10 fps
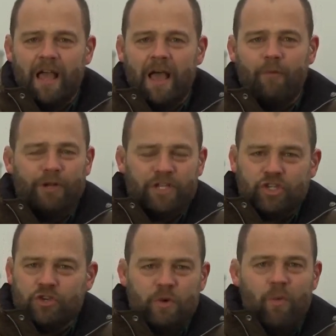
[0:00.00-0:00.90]
uh, we didn't
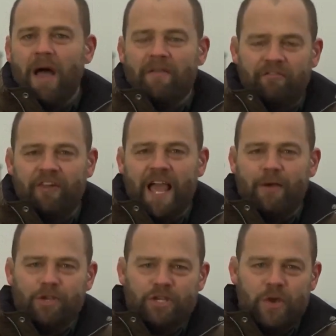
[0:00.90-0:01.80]
choose a white flag,
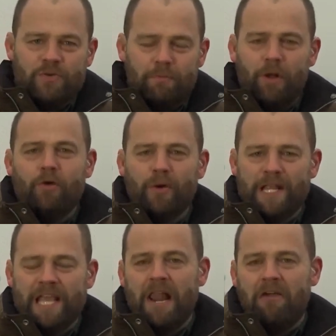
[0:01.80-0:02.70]
we chose a blue
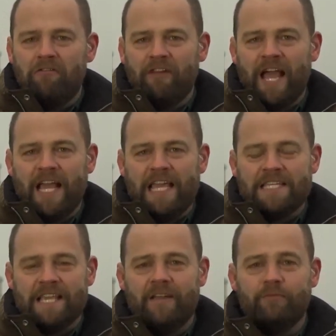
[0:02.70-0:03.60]
and yellow flag, he
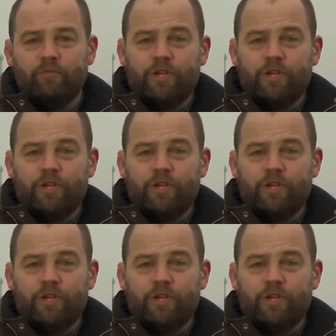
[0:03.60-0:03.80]
said.